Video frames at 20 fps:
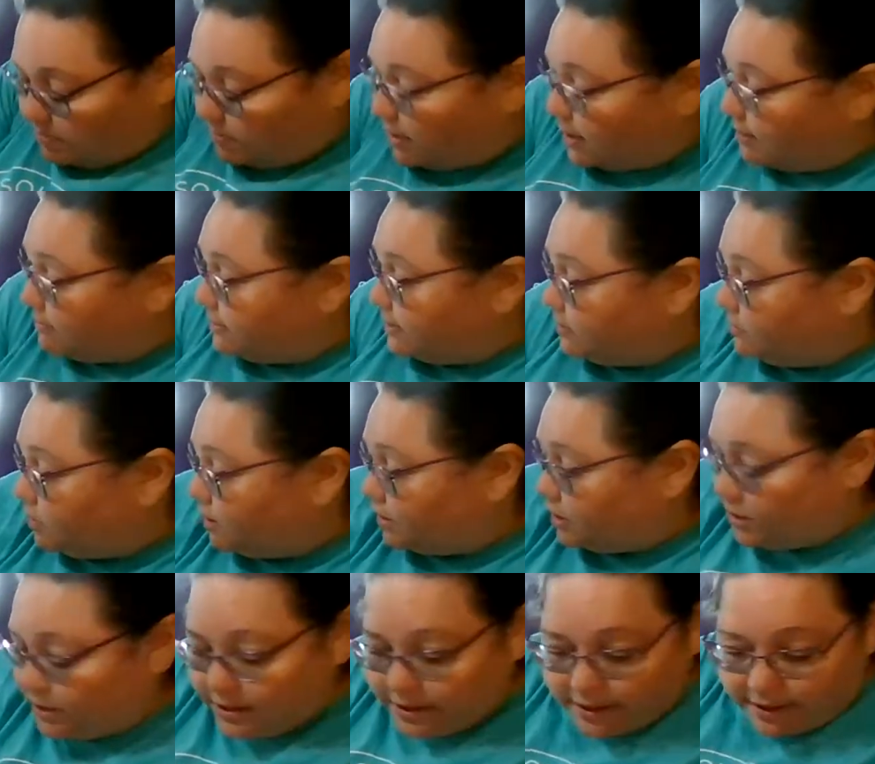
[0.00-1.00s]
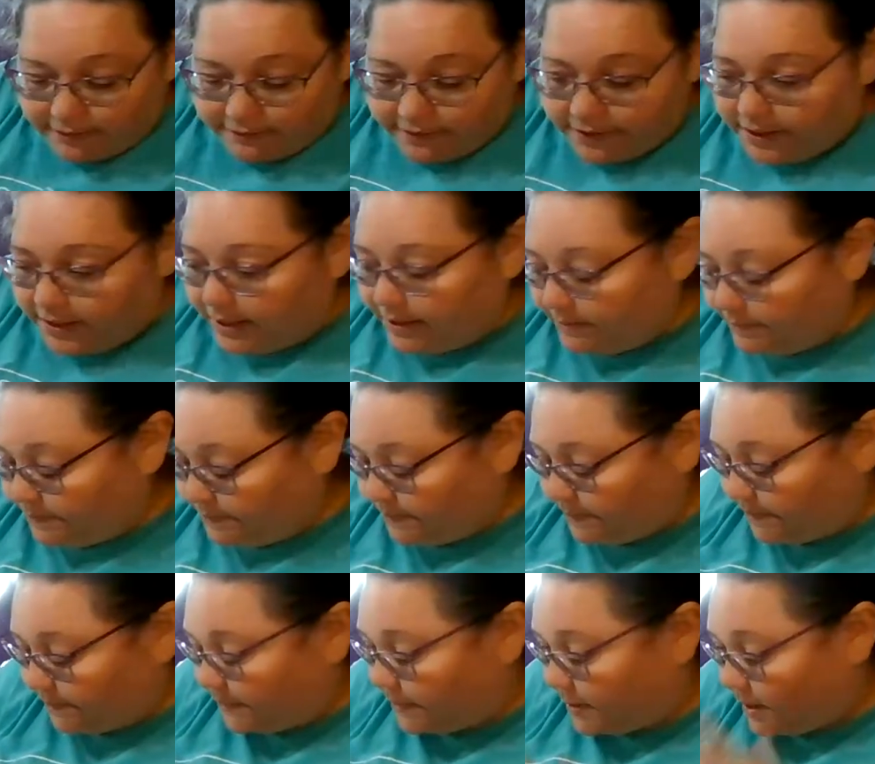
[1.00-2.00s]
My hubby's watching TV.
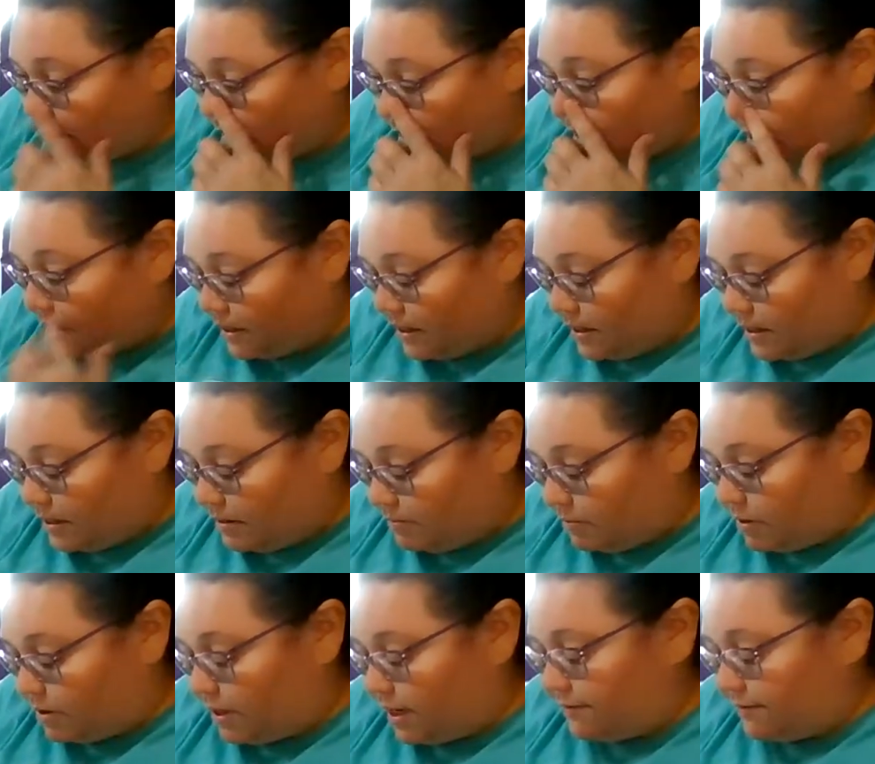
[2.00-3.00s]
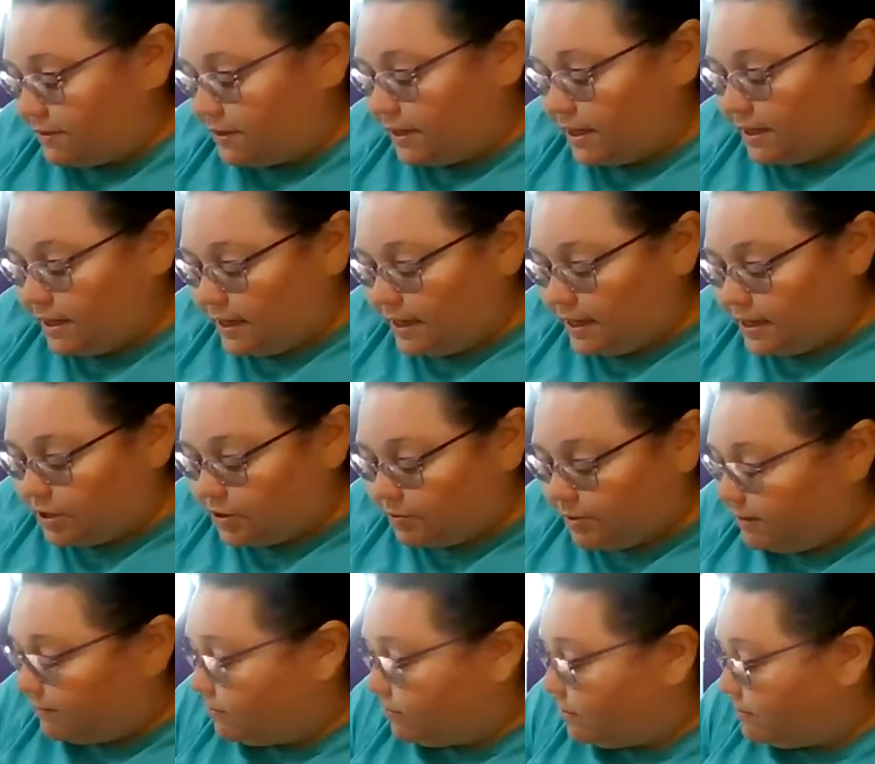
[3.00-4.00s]
I'm gonna have to get the kids
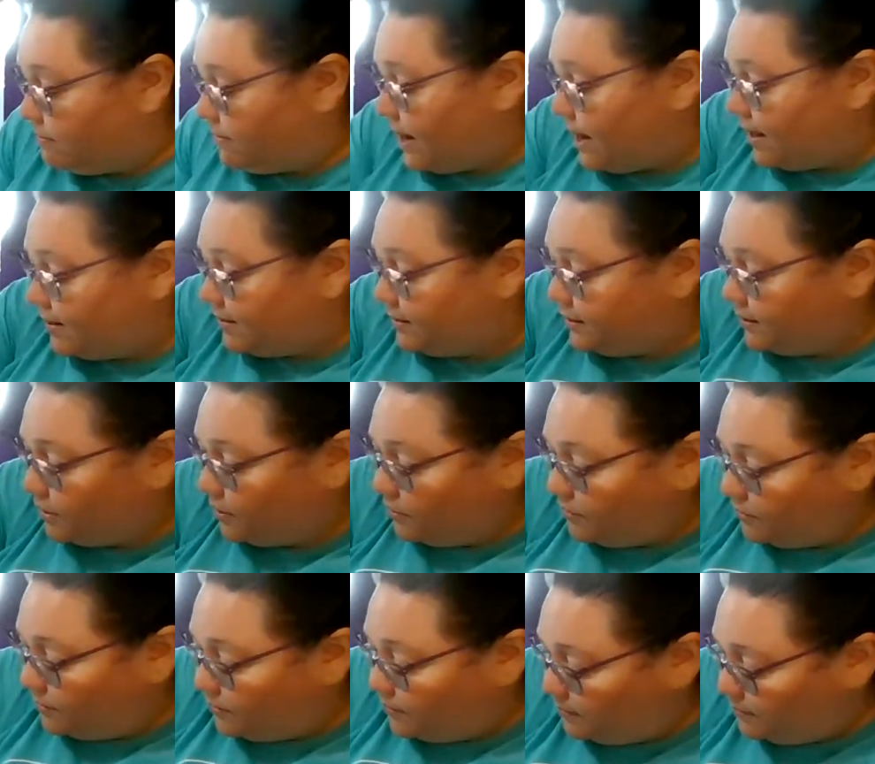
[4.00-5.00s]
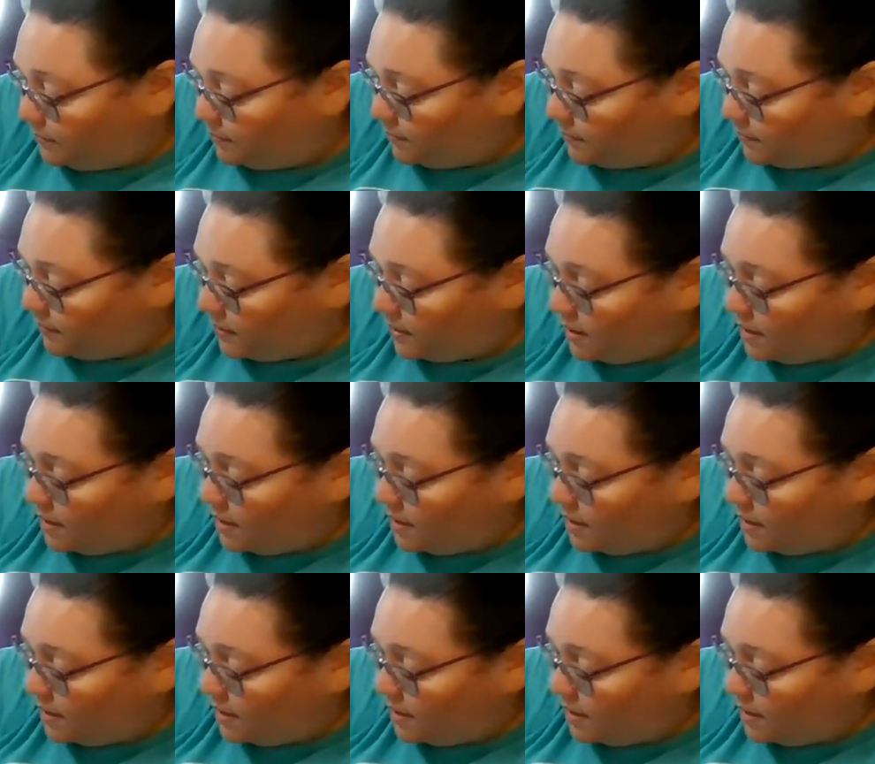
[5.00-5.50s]
ready for a bath soon.